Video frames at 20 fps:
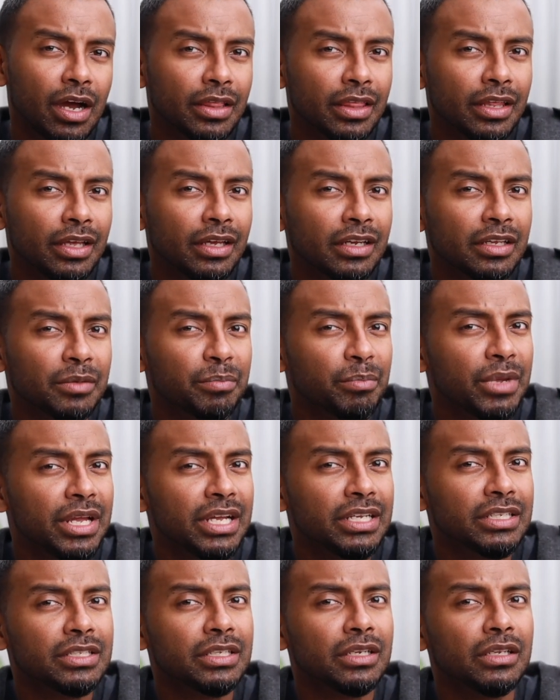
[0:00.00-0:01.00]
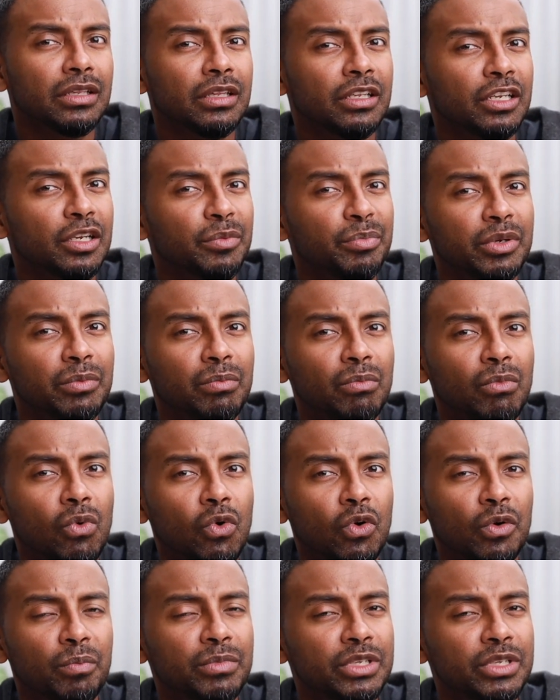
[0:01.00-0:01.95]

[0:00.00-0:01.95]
I think it makes it a little bit more